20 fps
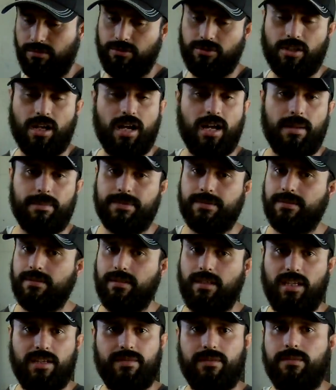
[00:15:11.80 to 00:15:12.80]
shops,
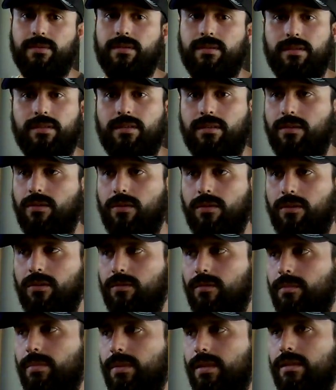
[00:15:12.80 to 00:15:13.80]
everywhere. Oil
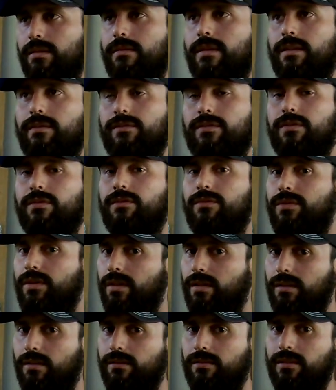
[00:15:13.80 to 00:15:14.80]
will be around for a very
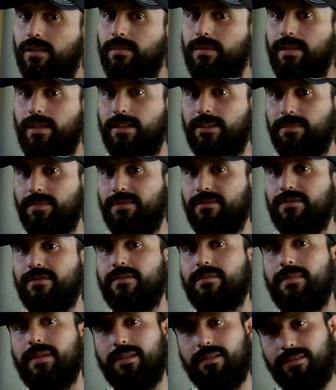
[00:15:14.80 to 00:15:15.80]
long time. It has been for
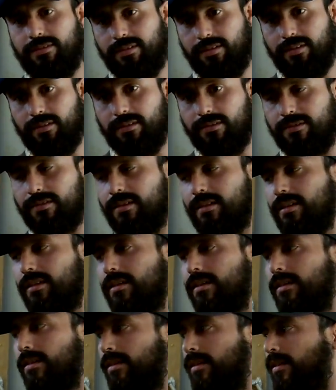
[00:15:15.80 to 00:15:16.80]
millions of years.
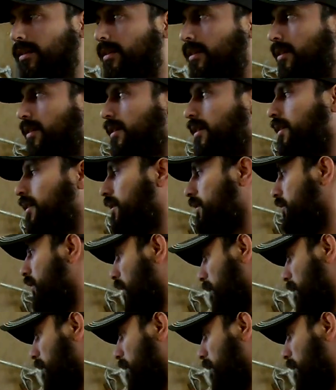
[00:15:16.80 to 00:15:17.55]
So